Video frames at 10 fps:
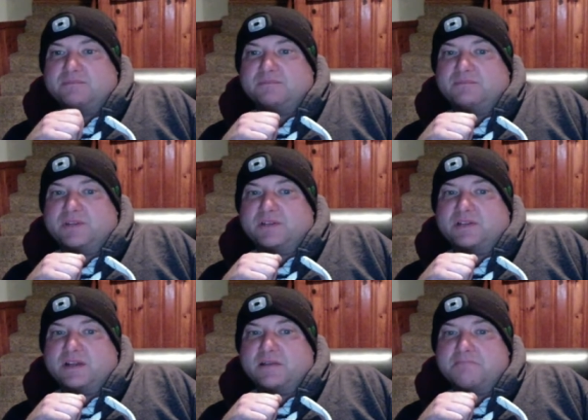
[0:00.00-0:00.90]
But
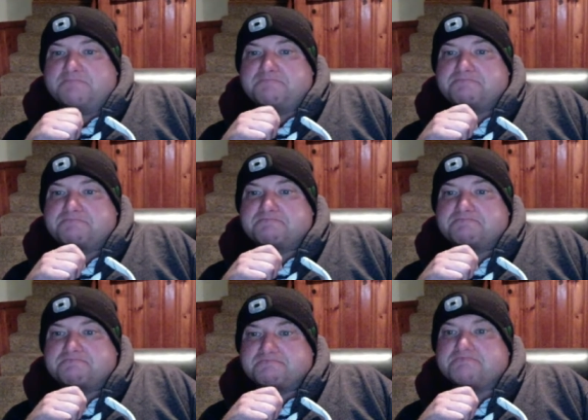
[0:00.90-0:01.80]
yeah,
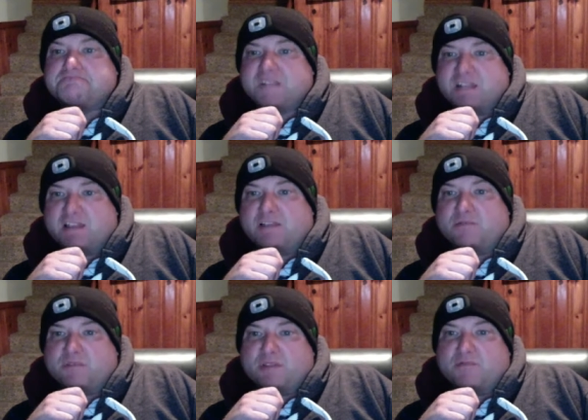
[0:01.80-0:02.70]

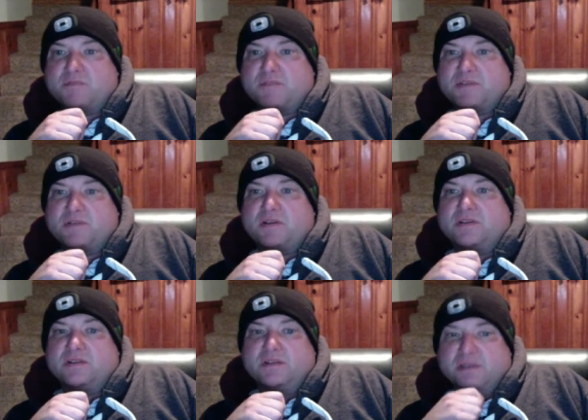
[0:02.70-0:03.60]
that will be good.
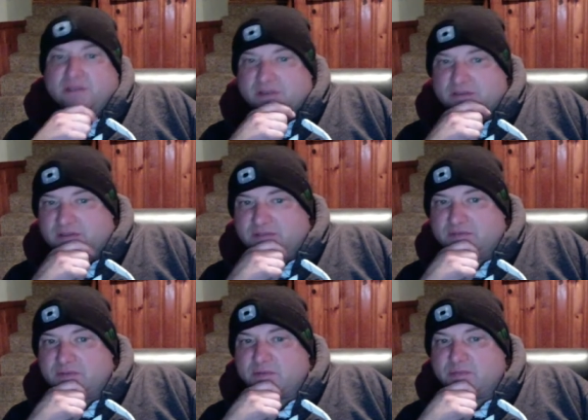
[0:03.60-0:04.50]
That
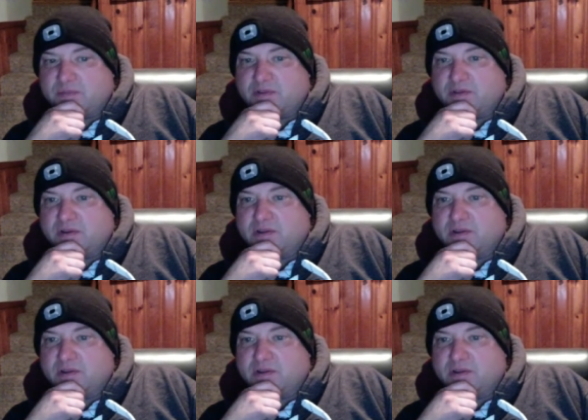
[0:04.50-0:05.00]
definitely will be good.